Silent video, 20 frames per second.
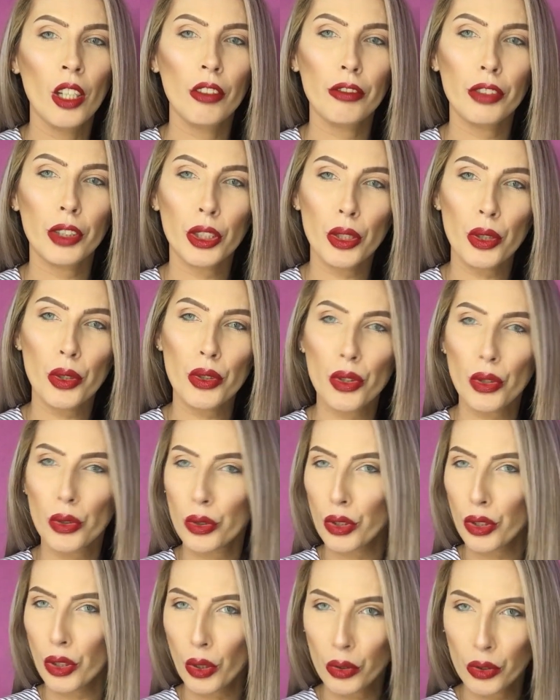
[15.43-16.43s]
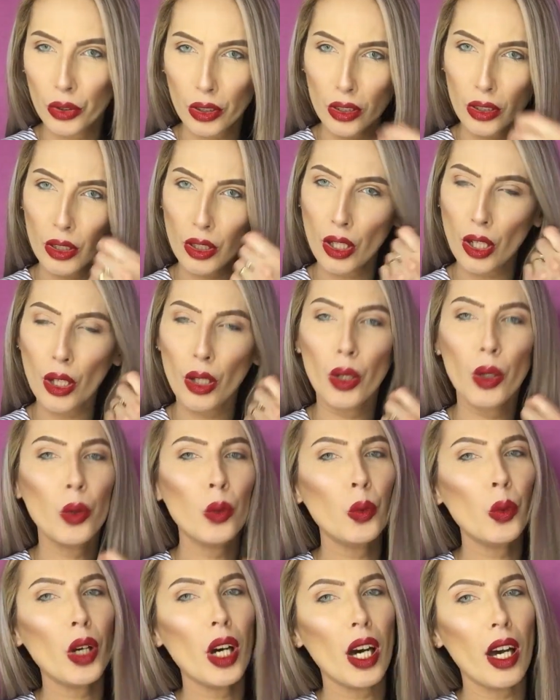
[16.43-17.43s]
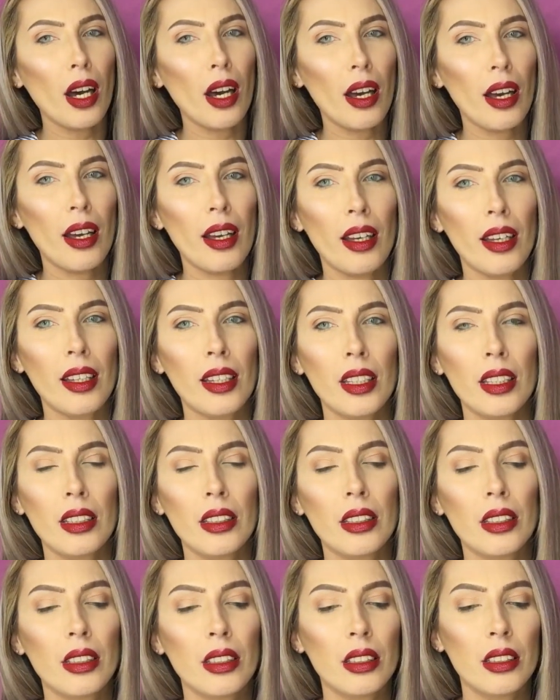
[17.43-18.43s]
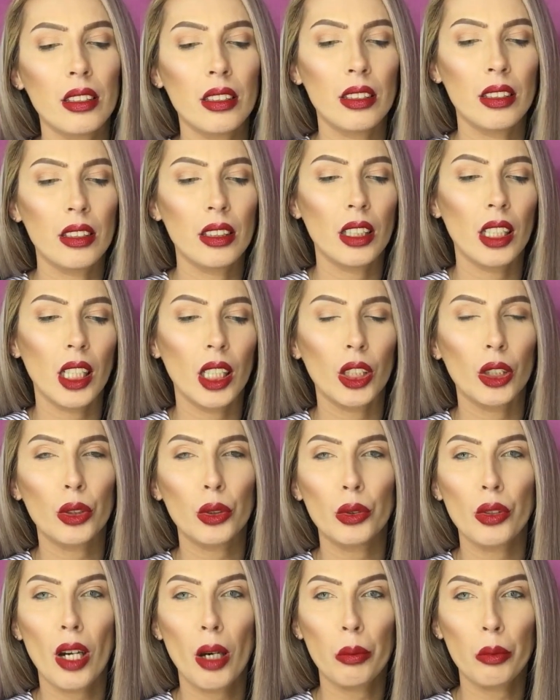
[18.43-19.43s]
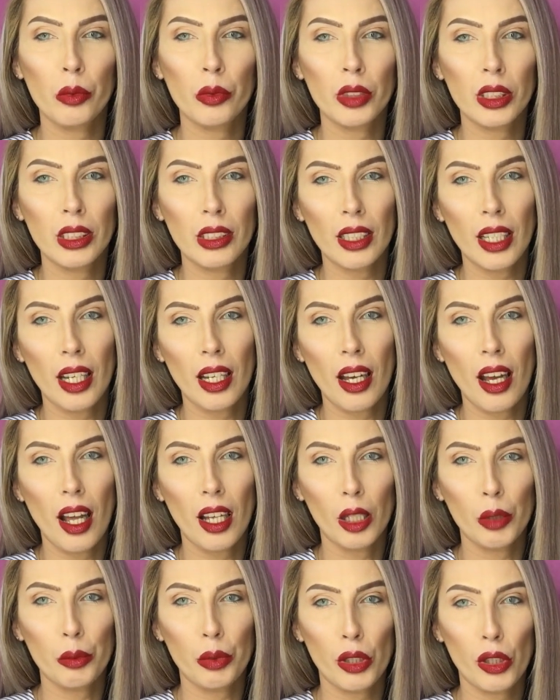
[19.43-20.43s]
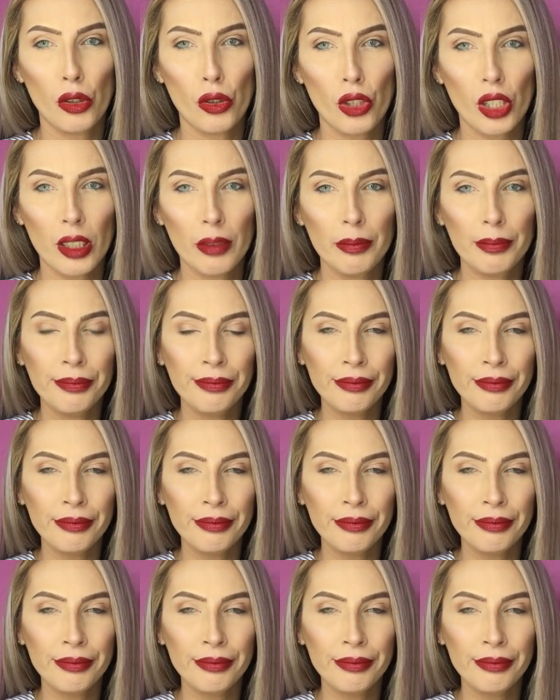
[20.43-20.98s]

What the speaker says: For those who don't know, I grew up with alopecia,